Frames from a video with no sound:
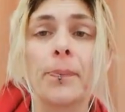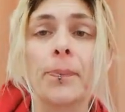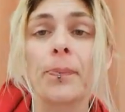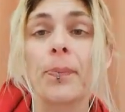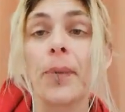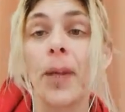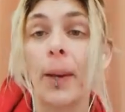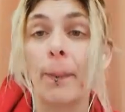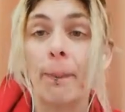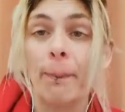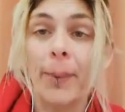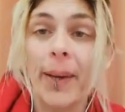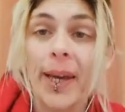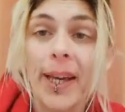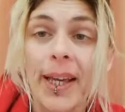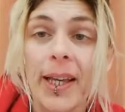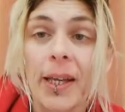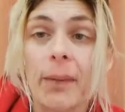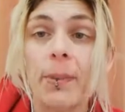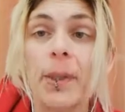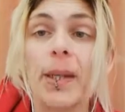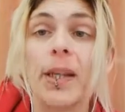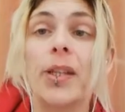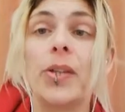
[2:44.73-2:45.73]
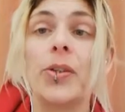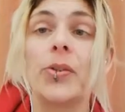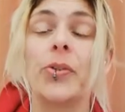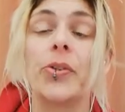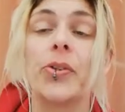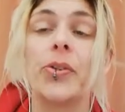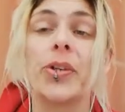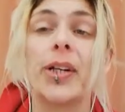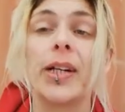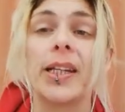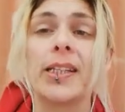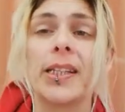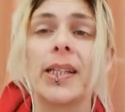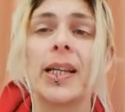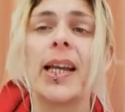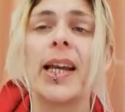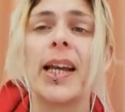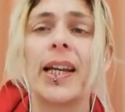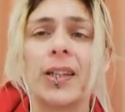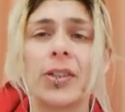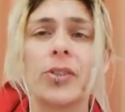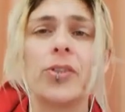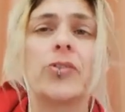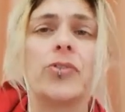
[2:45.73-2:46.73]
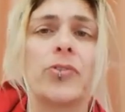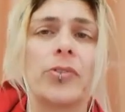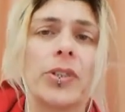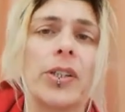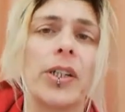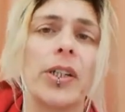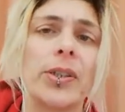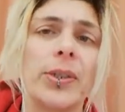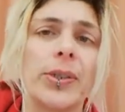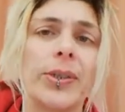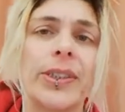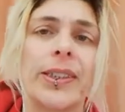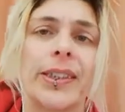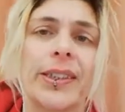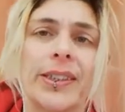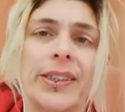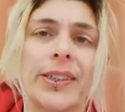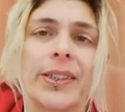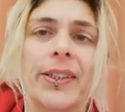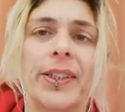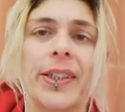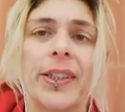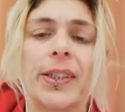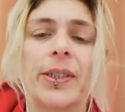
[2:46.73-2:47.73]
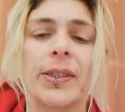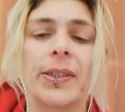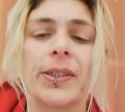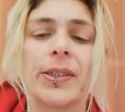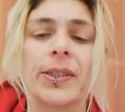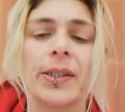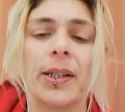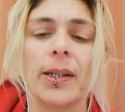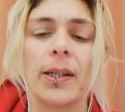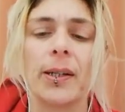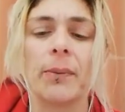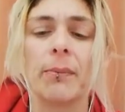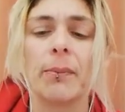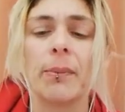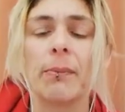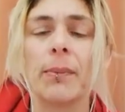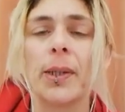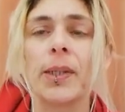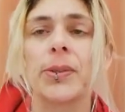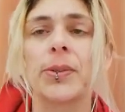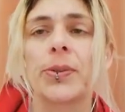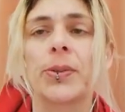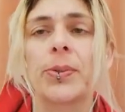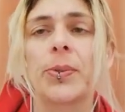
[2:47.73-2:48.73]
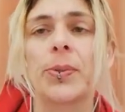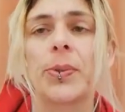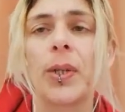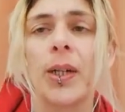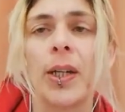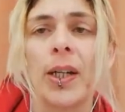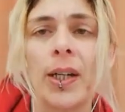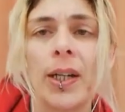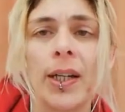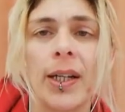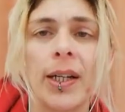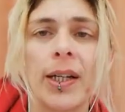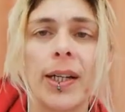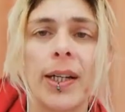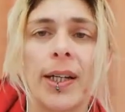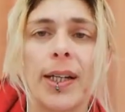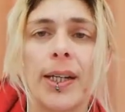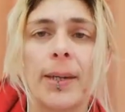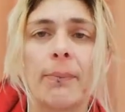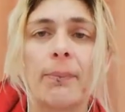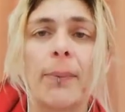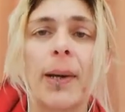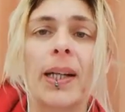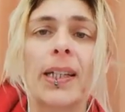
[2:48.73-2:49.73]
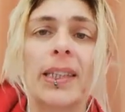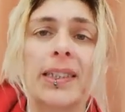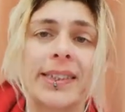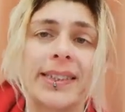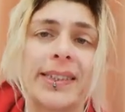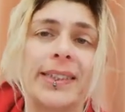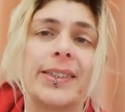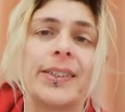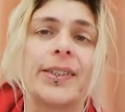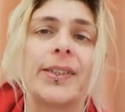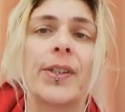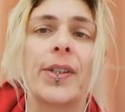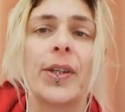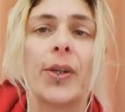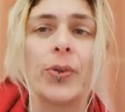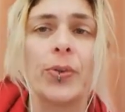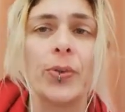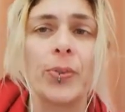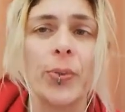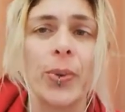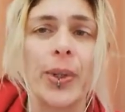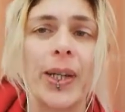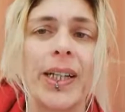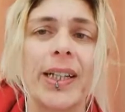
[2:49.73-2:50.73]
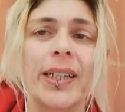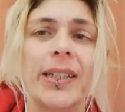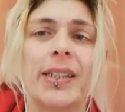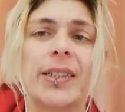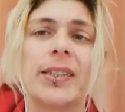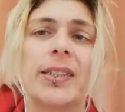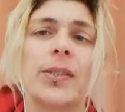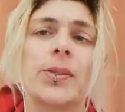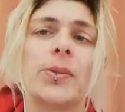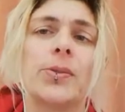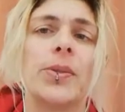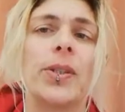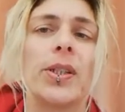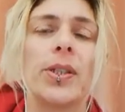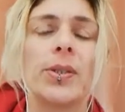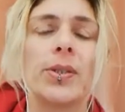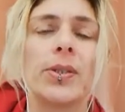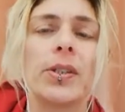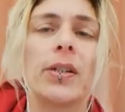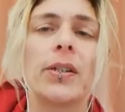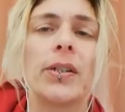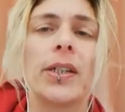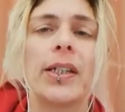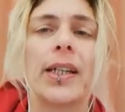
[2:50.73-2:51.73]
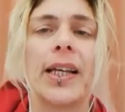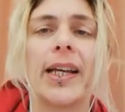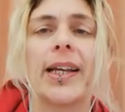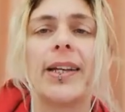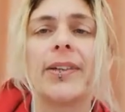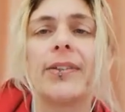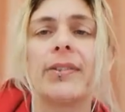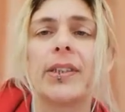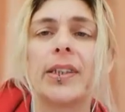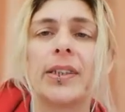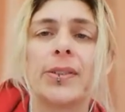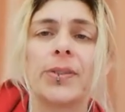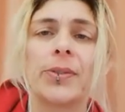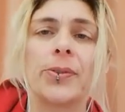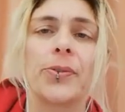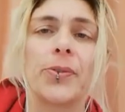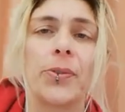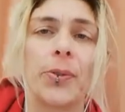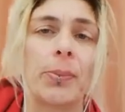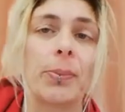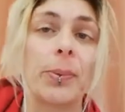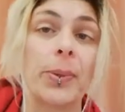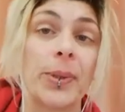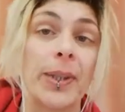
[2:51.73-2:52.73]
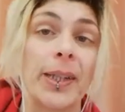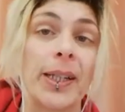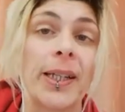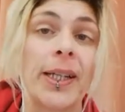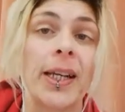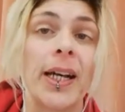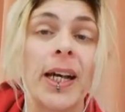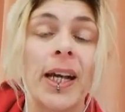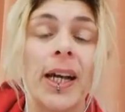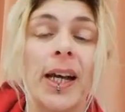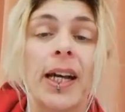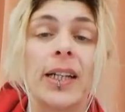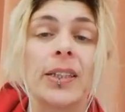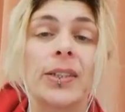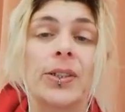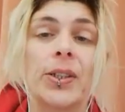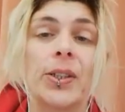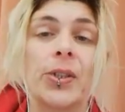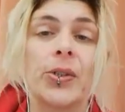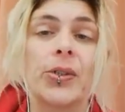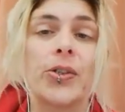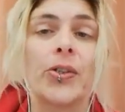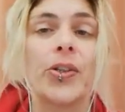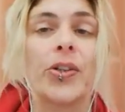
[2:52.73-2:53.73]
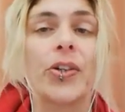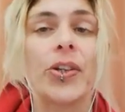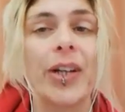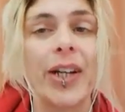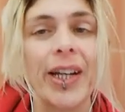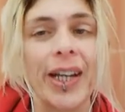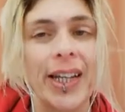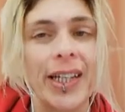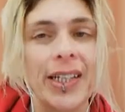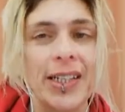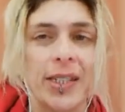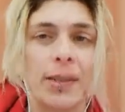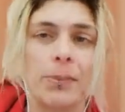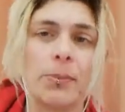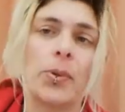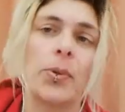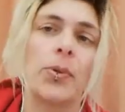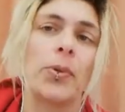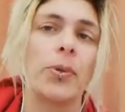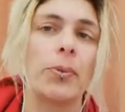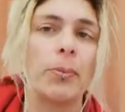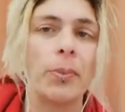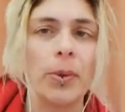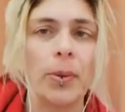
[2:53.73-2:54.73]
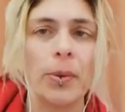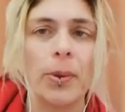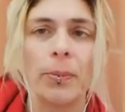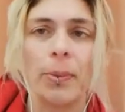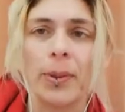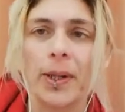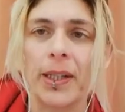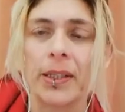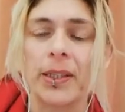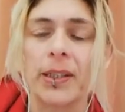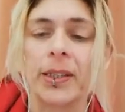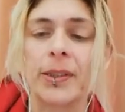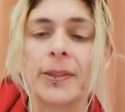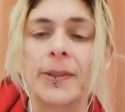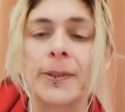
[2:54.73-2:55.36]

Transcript: a baby, you're creating extra loading to those muscle imbalances, to those weaknesses or those tight areas of your body, and so you're creating more and more pressure.